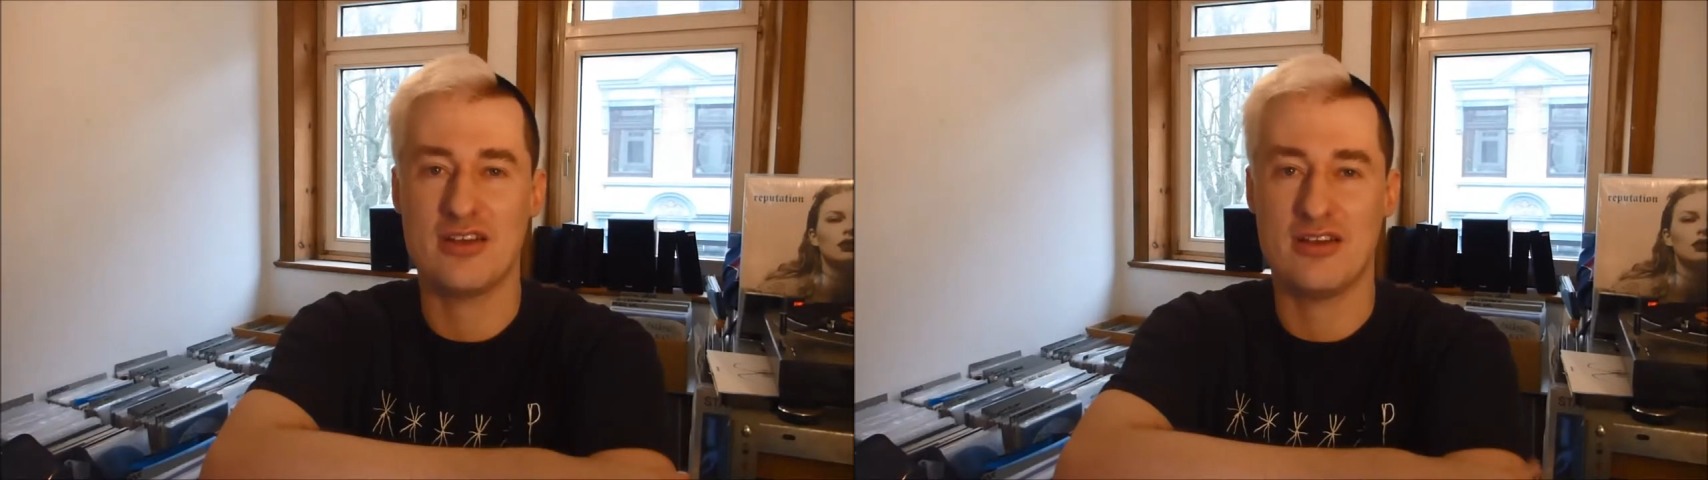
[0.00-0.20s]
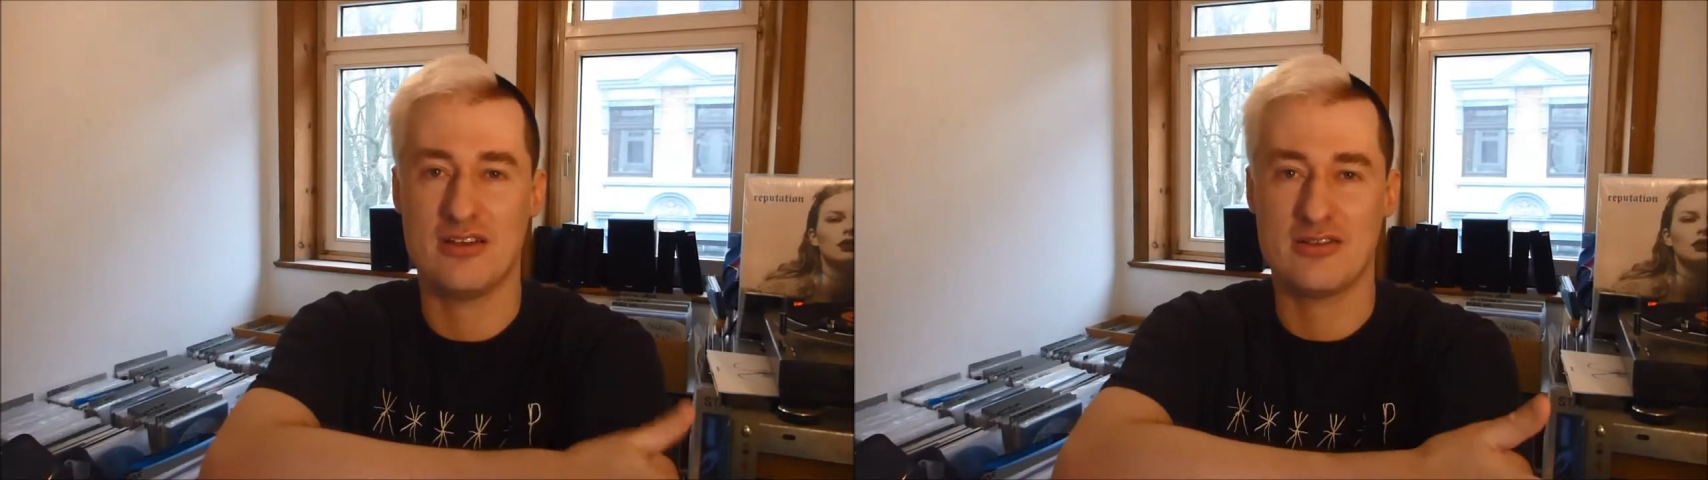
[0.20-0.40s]

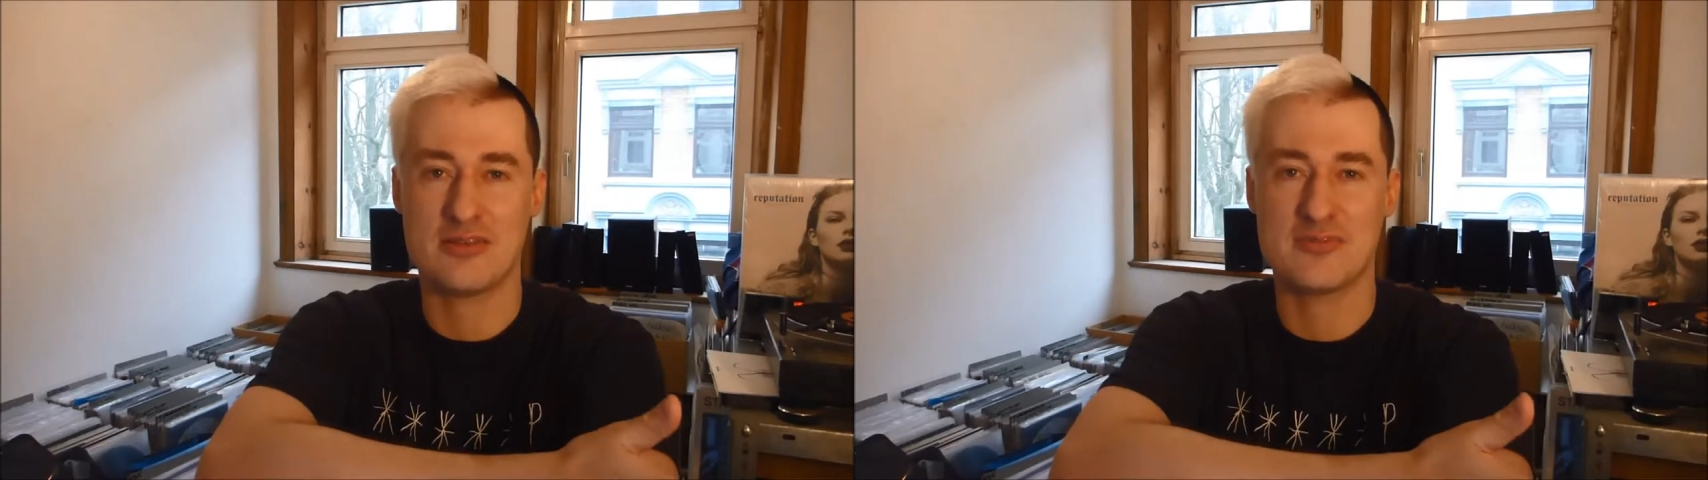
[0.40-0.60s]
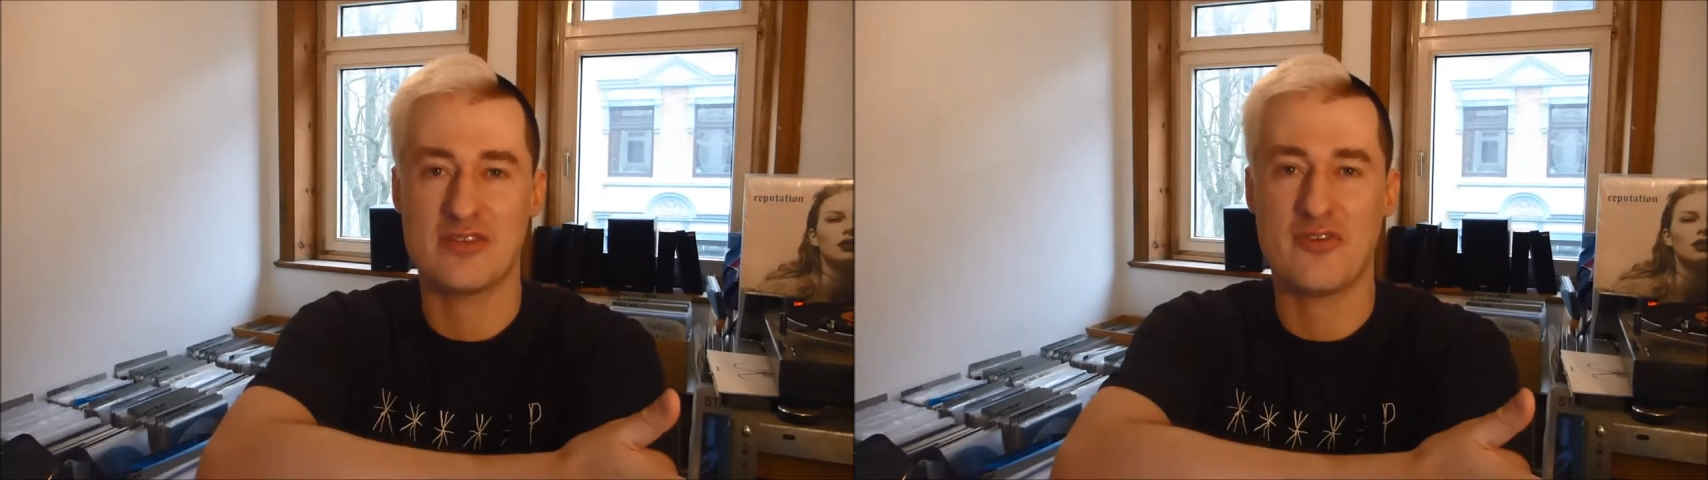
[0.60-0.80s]
uh,
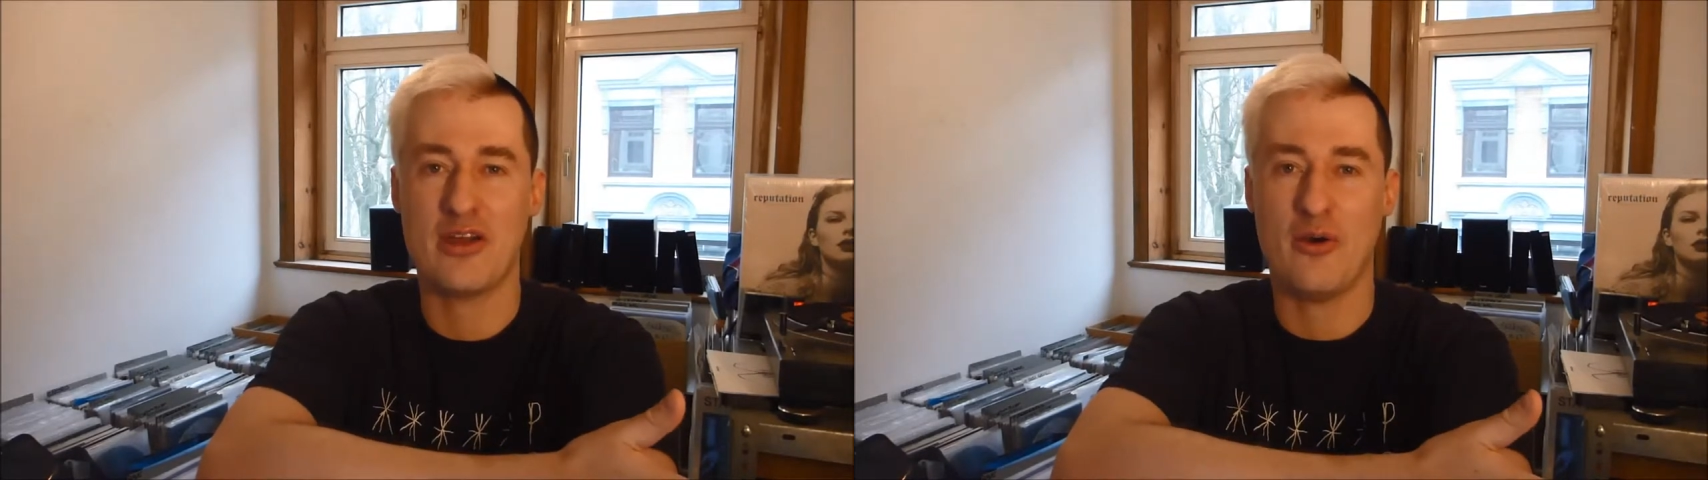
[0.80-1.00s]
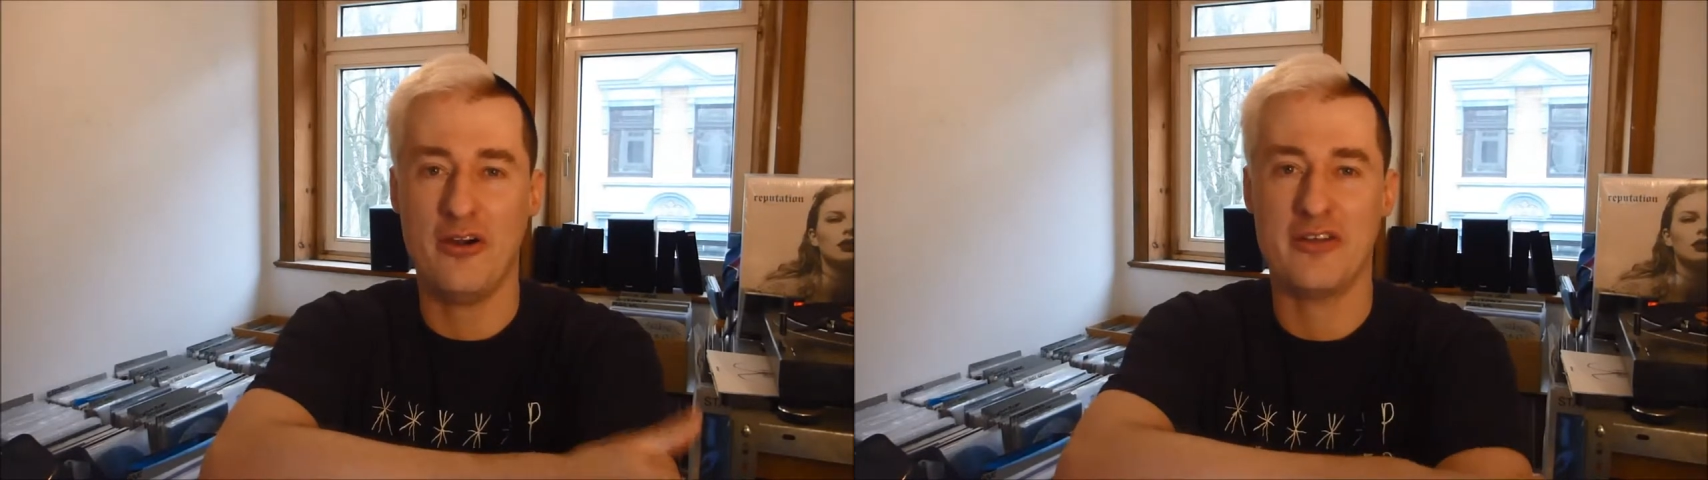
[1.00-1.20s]
some stuff I
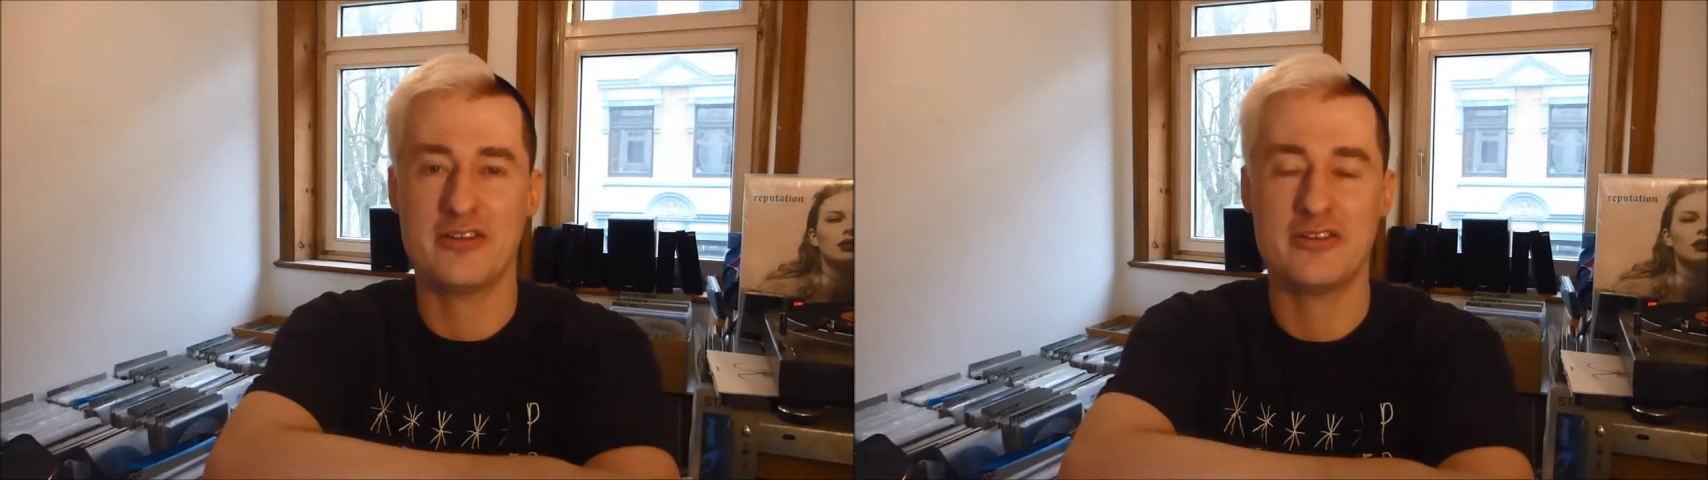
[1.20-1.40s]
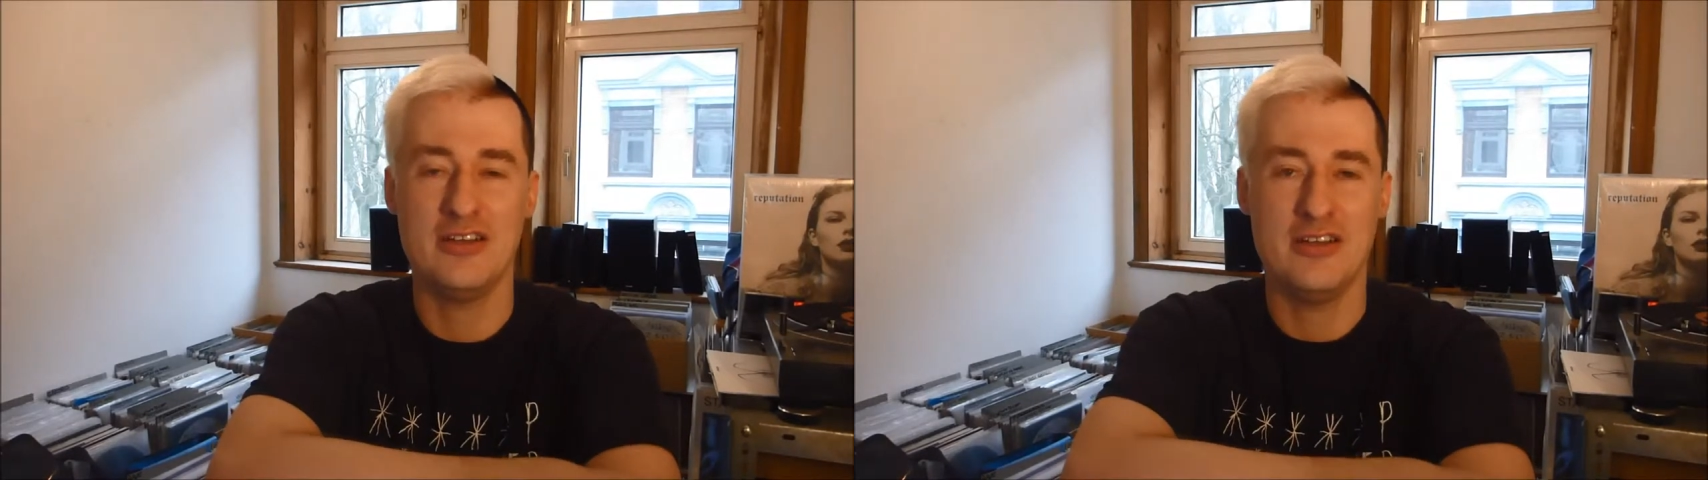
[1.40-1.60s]
ordered